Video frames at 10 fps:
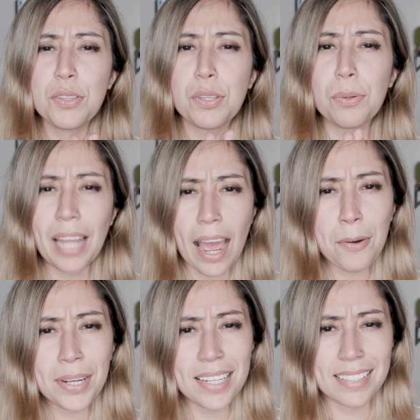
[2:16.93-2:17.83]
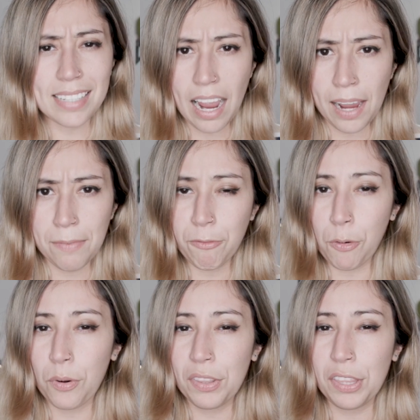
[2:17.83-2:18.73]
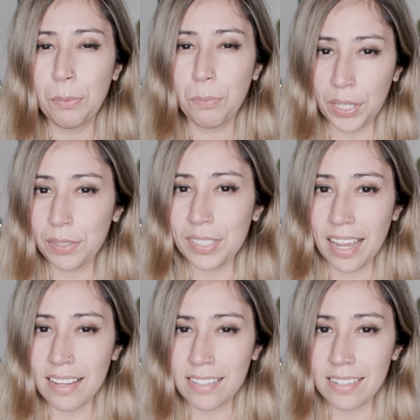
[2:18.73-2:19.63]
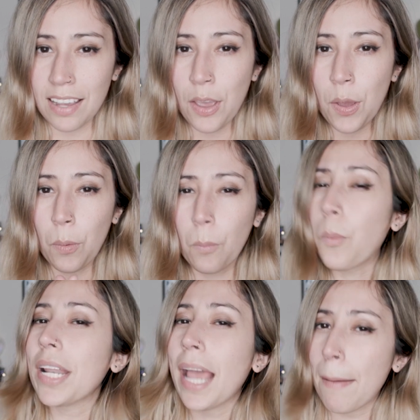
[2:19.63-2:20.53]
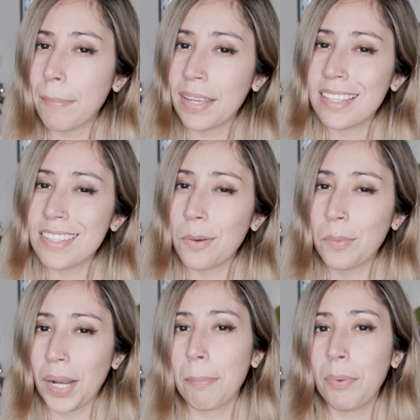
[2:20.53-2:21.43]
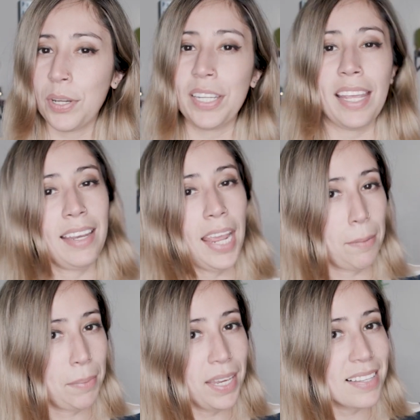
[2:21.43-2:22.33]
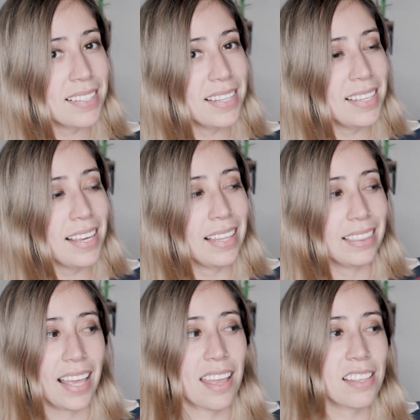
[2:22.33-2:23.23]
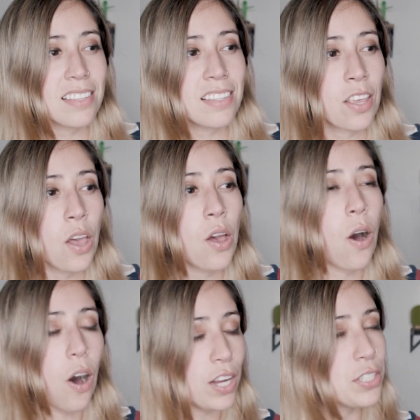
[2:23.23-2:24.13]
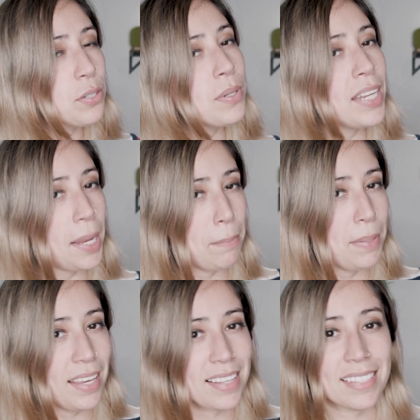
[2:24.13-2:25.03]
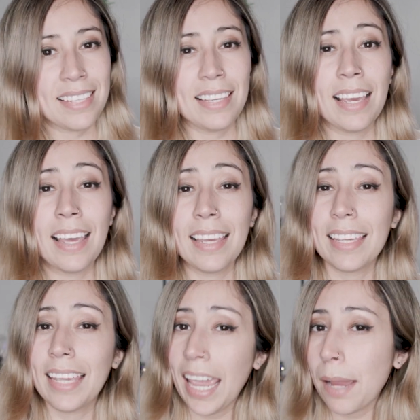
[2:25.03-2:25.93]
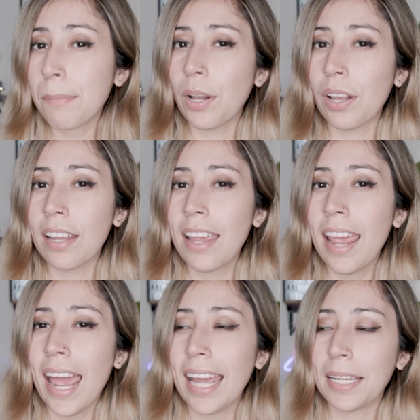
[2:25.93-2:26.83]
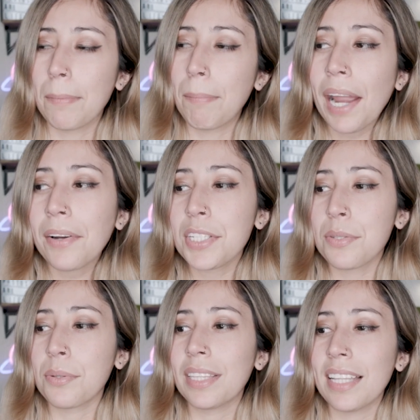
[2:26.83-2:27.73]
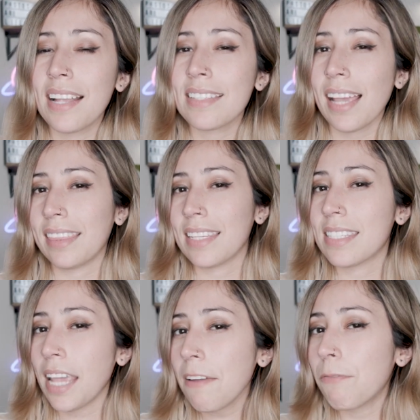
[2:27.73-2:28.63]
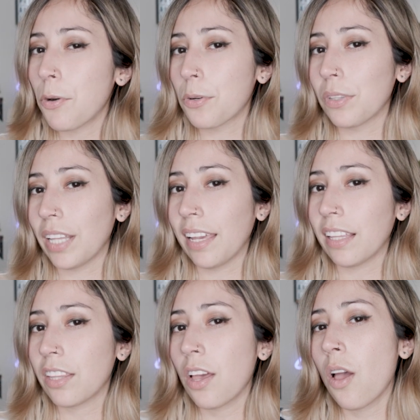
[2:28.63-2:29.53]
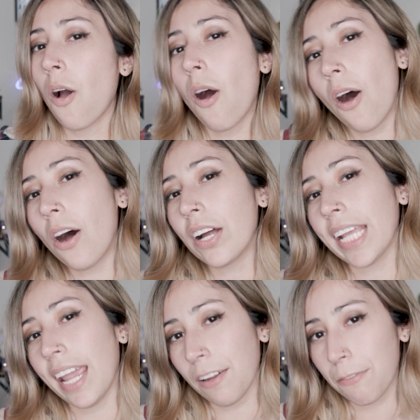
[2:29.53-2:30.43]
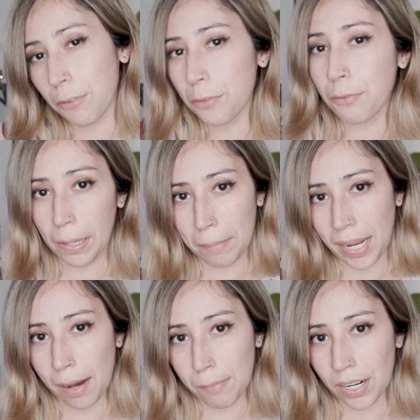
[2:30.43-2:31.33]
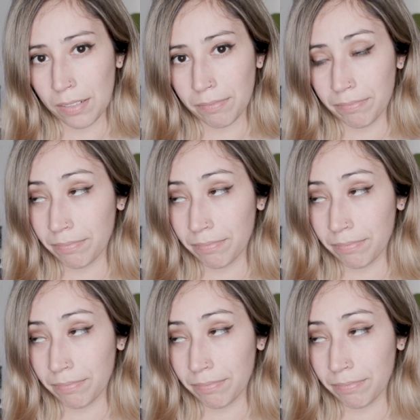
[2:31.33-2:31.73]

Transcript: So now it's time for the real test. What happens when I put an APS-C lens onto an APS-C camera and compare it to a lens at the same focal length on a full frame camera.